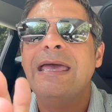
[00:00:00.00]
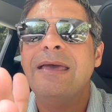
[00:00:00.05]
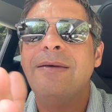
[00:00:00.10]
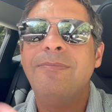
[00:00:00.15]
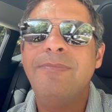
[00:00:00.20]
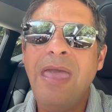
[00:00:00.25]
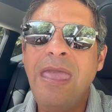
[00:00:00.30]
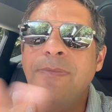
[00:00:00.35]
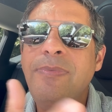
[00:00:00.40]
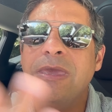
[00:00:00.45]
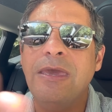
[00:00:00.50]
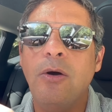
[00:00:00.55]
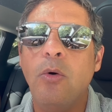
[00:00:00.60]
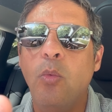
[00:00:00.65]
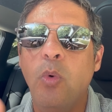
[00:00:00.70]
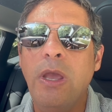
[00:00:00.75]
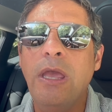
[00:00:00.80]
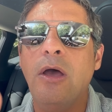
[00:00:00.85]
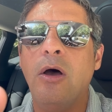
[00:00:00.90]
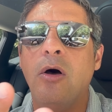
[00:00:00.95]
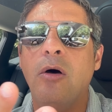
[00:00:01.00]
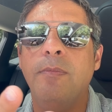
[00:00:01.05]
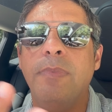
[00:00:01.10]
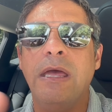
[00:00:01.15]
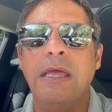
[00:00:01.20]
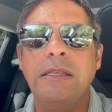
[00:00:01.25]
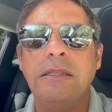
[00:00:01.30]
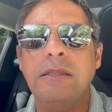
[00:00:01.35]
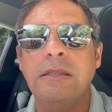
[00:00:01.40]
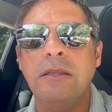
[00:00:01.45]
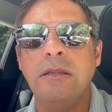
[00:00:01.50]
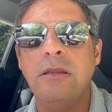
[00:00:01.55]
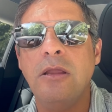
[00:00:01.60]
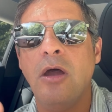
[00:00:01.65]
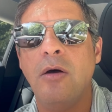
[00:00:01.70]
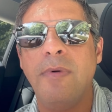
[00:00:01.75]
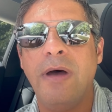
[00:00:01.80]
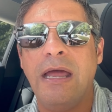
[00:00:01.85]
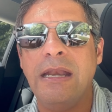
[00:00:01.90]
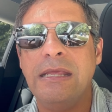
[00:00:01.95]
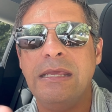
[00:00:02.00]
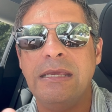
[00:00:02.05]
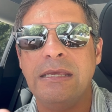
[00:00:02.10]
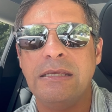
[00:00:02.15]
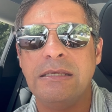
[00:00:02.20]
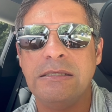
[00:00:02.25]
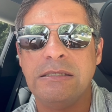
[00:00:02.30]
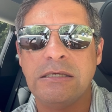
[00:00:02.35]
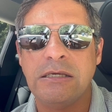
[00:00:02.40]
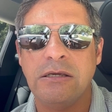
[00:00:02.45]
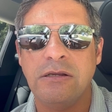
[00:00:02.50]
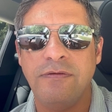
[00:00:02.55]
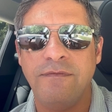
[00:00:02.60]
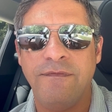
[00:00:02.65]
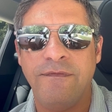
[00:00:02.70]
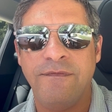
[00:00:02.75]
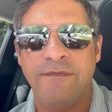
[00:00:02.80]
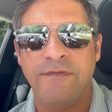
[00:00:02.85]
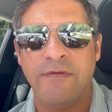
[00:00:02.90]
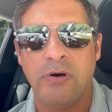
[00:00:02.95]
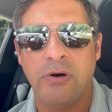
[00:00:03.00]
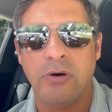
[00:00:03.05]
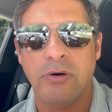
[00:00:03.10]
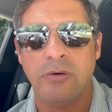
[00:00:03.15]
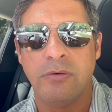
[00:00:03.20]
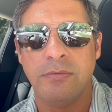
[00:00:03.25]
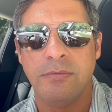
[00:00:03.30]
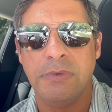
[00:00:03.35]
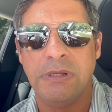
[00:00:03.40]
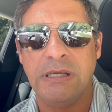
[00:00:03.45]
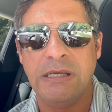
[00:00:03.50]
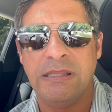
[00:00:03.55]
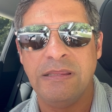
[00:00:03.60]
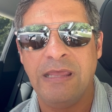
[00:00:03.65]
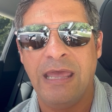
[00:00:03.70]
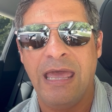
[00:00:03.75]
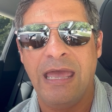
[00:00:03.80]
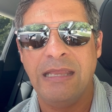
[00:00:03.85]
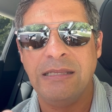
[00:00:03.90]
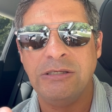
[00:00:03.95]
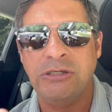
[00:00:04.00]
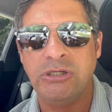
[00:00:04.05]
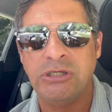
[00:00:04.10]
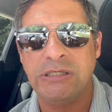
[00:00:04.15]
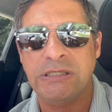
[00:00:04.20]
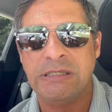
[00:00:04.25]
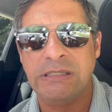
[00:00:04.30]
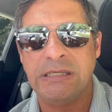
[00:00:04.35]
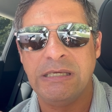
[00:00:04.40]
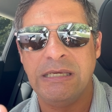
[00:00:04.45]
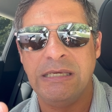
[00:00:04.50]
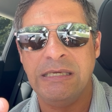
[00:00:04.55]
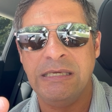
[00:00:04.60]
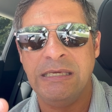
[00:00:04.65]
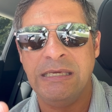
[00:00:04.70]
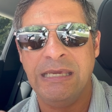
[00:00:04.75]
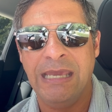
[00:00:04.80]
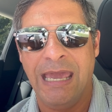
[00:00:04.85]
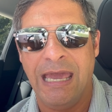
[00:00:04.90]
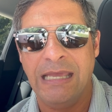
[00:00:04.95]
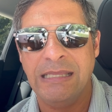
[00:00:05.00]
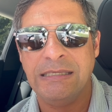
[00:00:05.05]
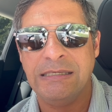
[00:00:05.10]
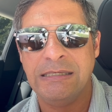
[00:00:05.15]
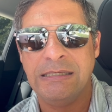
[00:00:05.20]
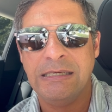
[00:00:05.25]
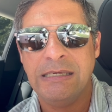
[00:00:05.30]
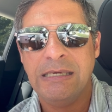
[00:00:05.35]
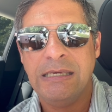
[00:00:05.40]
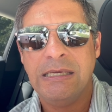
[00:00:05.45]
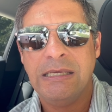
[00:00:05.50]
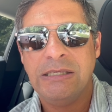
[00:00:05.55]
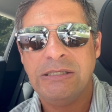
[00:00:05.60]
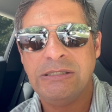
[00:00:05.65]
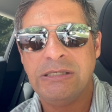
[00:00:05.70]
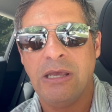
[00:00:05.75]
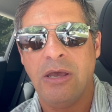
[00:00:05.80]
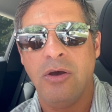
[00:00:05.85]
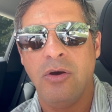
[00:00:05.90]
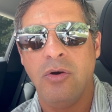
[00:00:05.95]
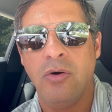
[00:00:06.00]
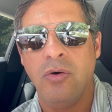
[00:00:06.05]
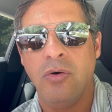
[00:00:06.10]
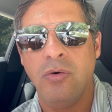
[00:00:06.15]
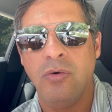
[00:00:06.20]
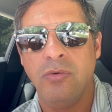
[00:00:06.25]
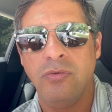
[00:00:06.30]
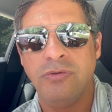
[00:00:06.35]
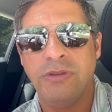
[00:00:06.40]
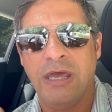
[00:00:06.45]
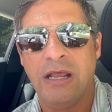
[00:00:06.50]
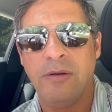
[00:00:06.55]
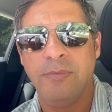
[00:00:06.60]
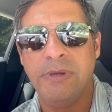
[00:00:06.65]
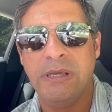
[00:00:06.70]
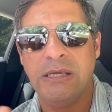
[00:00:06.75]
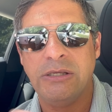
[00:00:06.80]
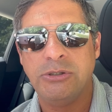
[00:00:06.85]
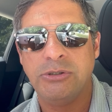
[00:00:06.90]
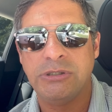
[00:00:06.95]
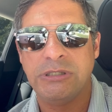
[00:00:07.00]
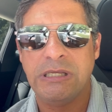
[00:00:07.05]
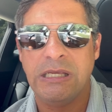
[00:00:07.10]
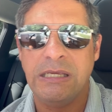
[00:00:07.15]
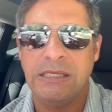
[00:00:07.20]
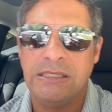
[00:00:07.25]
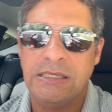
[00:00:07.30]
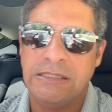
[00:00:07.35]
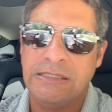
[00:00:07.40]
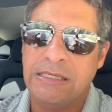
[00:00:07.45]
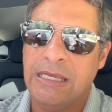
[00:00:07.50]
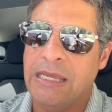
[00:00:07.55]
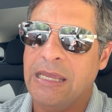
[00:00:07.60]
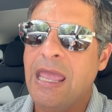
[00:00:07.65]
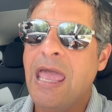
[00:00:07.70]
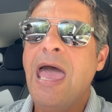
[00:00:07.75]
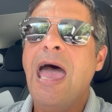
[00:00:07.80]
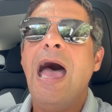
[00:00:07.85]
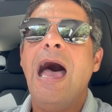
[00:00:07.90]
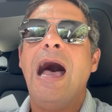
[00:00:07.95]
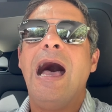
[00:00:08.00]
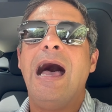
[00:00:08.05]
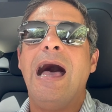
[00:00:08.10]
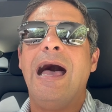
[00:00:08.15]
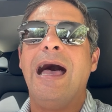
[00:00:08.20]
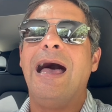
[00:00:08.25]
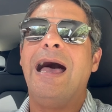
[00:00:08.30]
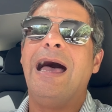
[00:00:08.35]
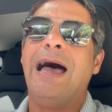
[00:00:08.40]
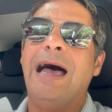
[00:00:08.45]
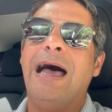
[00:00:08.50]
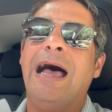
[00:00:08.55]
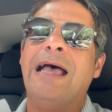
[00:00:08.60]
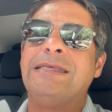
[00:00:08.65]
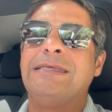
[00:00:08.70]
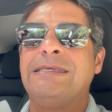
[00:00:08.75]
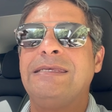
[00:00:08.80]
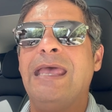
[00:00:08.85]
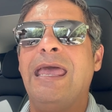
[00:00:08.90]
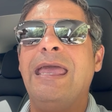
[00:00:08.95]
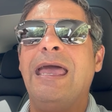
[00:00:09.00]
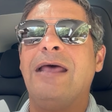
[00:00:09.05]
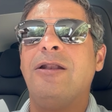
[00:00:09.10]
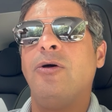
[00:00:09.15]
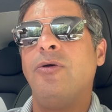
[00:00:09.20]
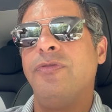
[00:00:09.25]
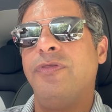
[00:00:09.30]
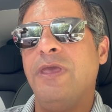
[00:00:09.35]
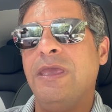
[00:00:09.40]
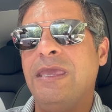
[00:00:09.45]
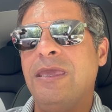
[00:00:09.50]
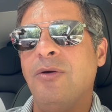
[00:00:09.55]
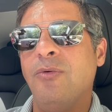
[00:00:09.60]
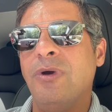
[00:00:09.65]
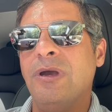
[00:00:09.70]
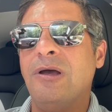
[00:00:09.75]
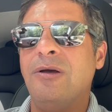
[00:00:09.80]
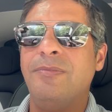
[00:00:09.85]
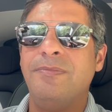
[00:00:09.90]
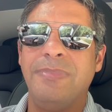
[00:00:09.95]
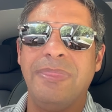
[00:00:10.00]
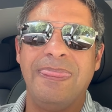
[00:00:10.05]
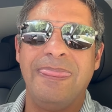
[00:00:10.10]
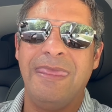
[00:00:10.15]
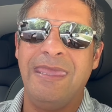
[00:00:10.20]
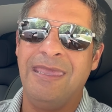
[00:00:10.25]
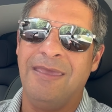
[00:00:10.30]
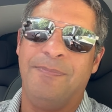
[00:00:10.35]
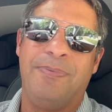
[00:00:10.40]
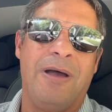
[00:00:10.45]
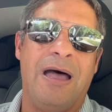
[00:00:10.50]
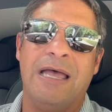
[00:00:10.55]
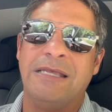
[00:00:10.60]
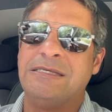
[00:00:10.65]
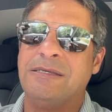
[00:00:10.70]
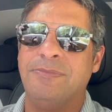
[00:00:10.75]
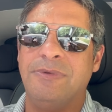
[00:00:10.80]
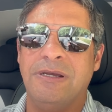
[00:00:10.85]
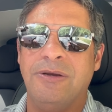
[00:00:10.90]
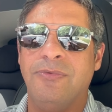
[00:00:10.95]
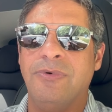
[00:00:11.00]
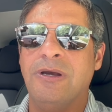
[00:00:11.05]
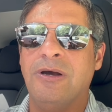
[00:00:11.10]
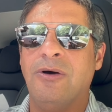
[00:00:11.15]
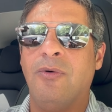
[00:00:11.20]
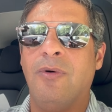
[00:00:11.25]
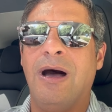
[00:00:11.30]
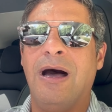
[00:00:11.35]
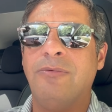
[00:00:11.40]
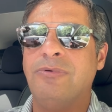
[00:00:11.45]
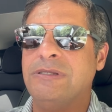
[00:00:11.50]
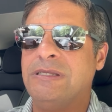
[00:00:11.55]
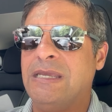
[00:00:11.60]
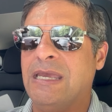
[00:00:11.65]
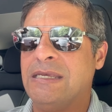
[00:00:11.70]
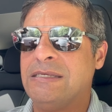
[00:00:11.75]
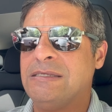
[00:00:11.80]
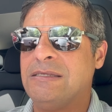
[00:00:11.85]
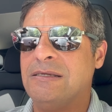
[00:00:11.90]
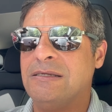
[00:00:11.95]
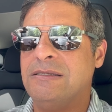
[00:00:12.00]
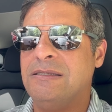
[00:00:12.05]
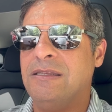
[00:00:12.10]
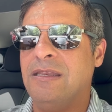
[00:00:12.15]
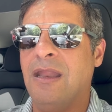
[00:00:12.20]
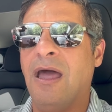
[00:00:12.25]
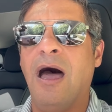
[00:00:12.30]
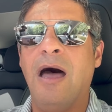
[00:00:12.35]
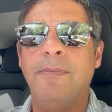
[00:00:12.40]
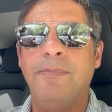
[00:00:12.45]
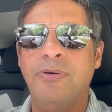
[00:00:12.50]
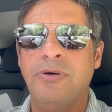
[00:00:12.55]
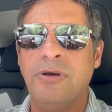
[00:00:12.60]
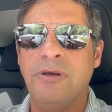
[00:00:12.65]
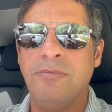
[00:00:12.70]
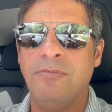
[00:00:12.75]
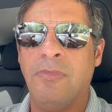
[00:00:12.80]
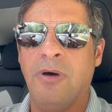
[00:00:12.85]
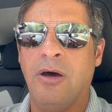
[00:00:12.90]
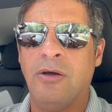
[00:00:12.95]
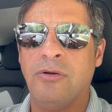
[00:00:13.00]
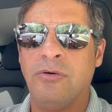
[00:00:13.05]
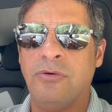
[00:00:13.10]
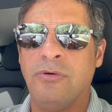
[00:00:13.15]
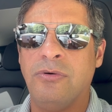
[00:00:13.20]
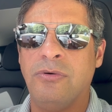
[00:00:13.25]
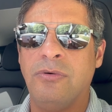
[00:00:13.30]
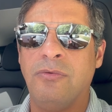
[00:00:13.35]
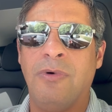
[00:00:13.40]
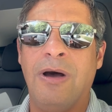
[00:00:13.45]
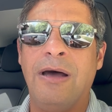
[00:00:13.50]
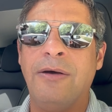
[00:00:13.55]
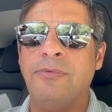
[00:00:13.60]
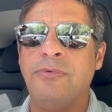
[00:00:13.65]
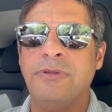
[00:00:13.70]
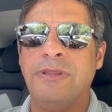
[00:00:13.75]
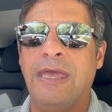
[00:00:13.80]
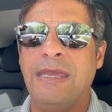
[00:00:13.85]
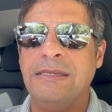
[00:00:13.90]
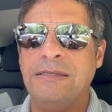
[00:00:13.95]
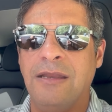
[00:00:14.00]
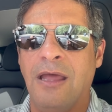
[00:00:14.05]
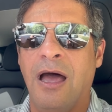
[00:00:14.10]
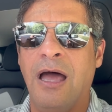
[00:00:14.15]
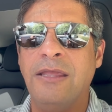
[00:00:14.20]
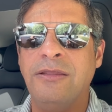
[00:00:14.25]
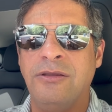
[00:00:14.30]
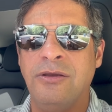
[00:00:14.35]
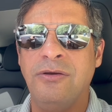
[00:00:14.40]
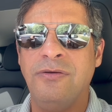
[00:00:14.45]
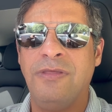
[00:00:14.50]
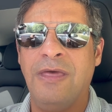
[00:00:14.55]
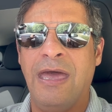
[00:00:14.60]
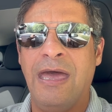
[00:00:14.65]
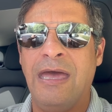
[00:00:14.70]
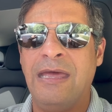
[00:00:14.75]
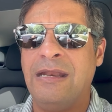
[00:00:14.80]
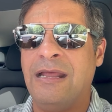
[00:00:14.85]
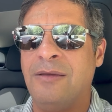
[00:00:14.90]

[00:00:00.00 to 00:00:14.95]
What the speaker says: Maybe it will, but nobody has confirmed that just yet. So that'll be interesting to see. I say I don't think it will. It possibly will. Why would Tesla not why would they not do that?